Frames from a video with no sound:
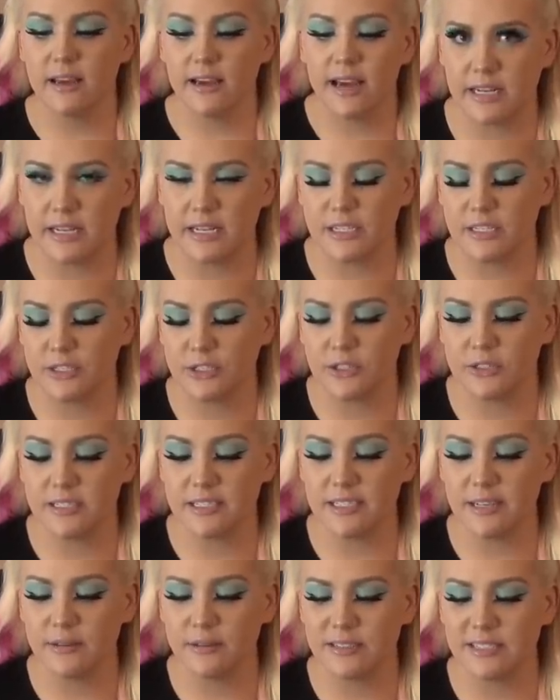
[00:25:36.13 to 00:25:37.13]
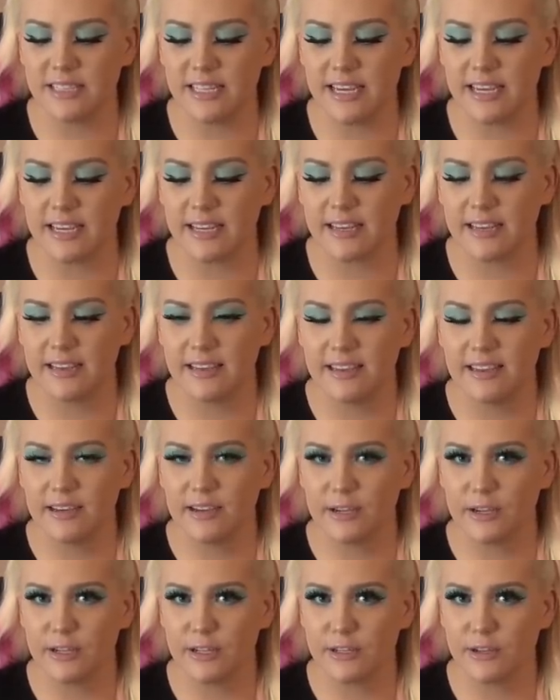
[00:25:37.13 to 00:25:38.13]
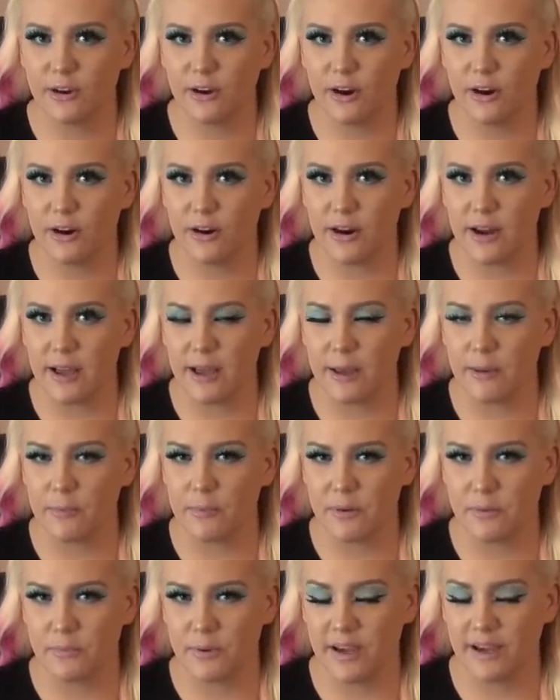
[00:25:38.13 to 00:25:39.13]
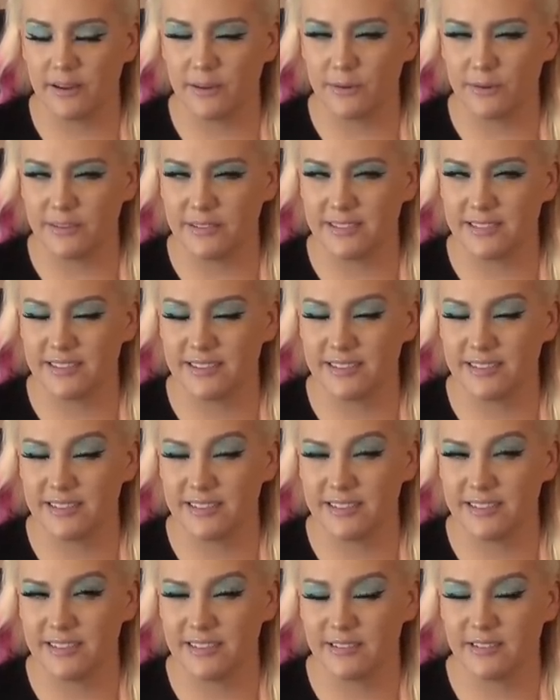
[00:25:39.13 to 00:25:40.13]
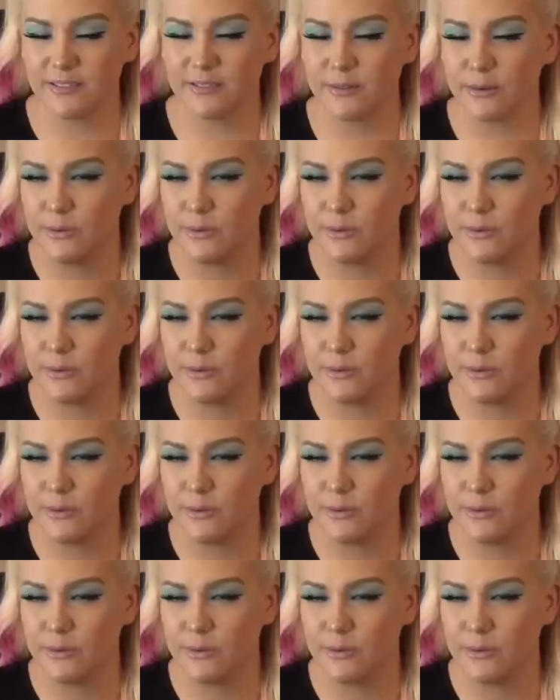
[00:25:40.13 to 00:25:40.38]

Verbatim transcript: and it sure sounds like guitar amp and pedals, doesn't it?